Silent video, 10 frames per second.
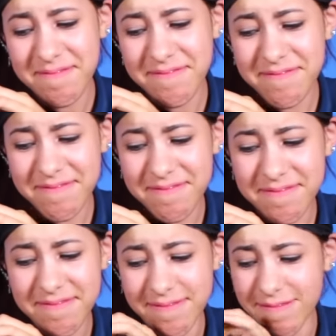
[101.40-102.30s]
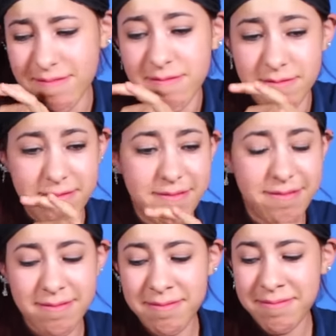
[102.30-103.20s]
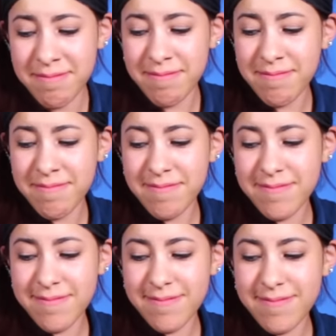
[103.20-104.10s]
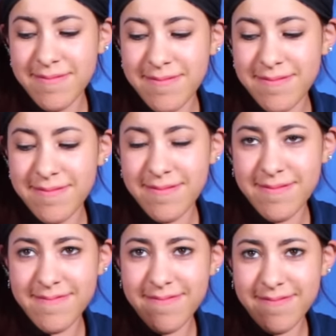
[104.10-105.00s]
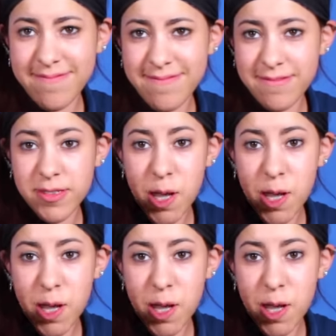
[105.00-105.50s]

This person isn't speaking.